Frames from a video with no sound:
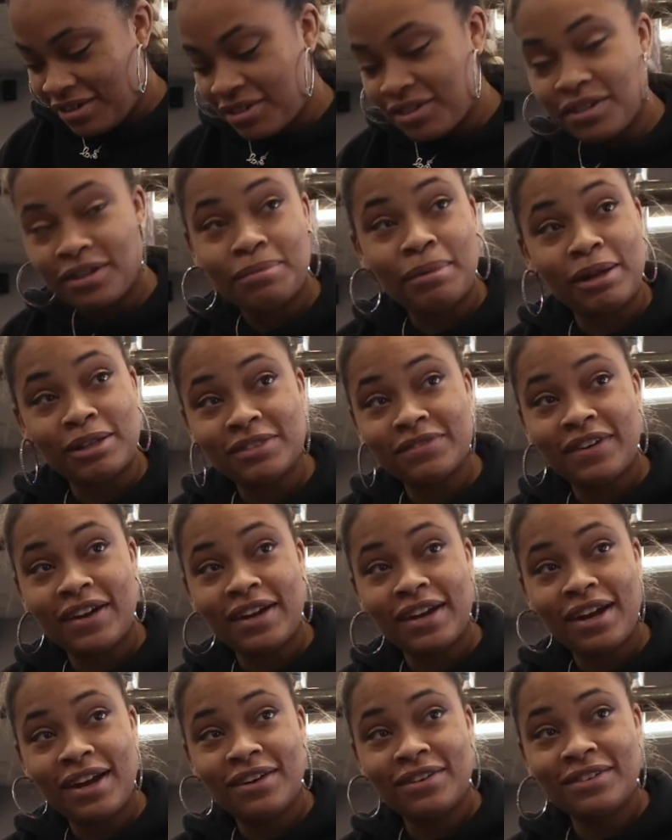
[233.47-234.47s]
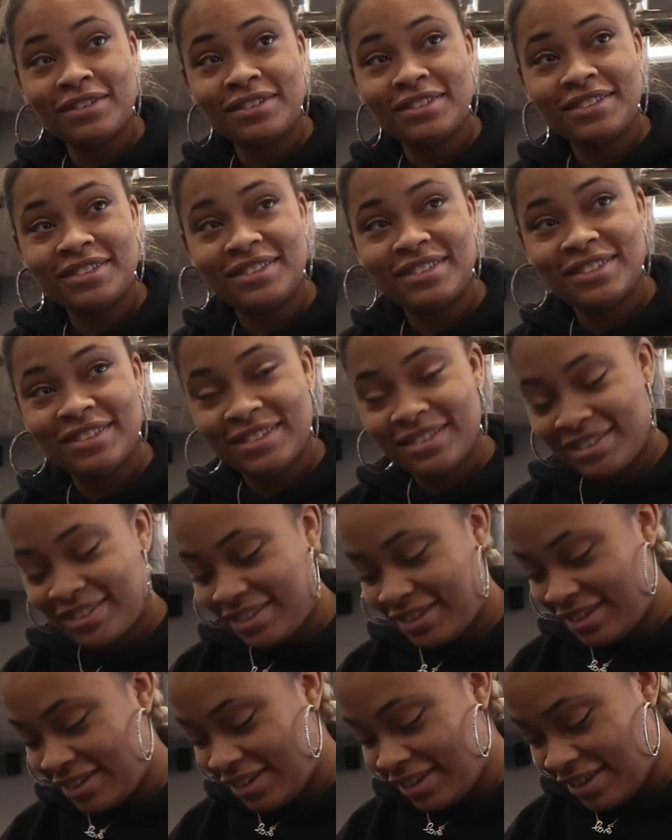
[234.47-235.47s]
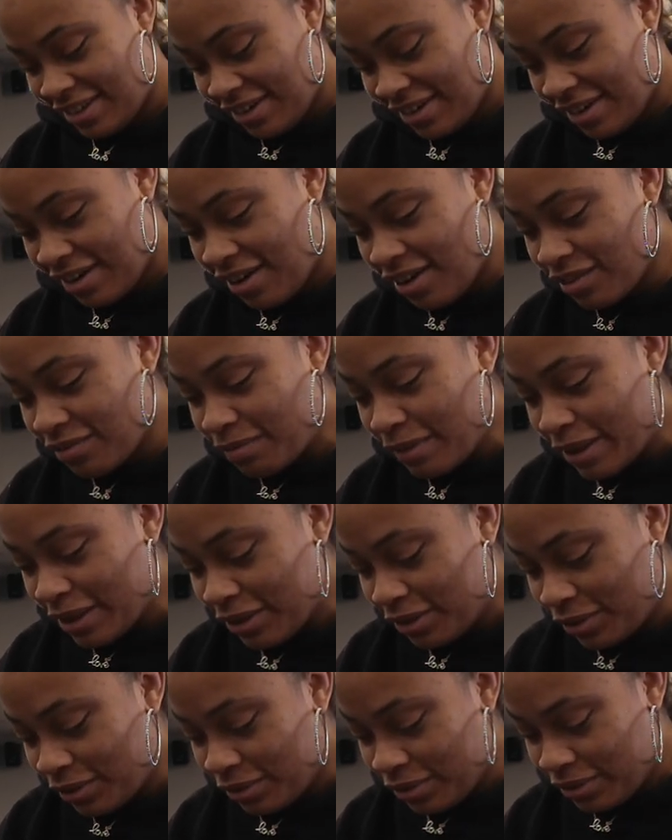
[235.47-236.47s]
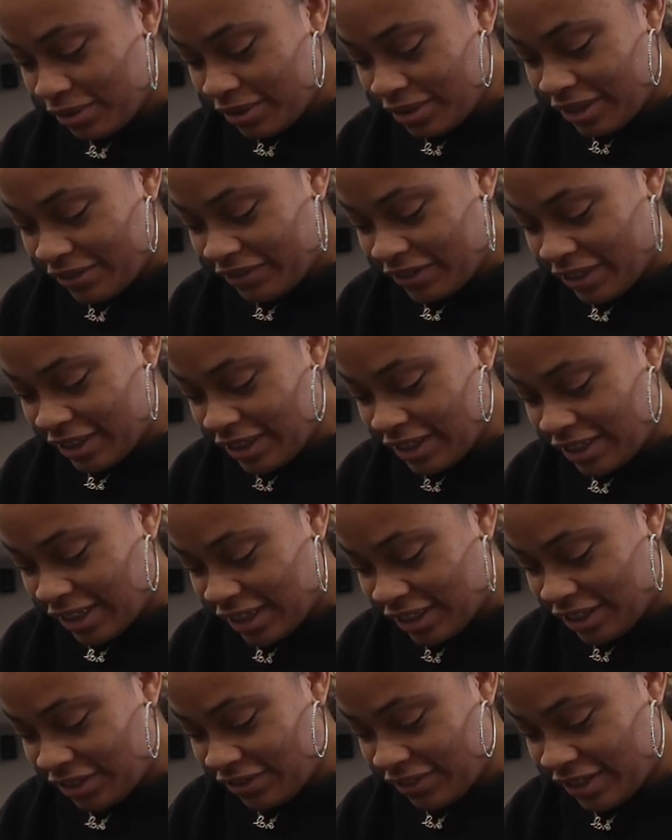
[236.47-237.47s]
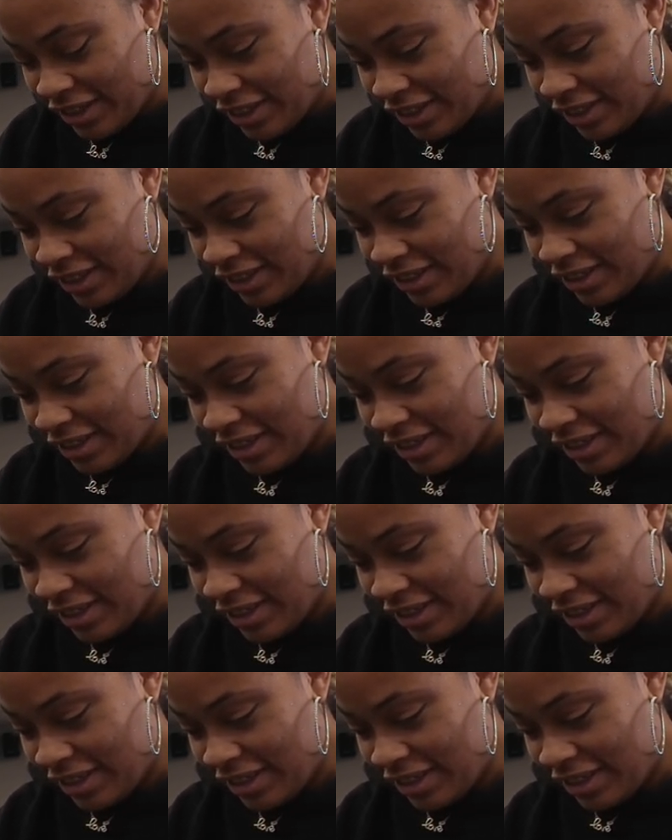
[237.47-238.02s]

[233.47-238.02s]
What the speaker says: You're about to find out. All of my little lifting accessories.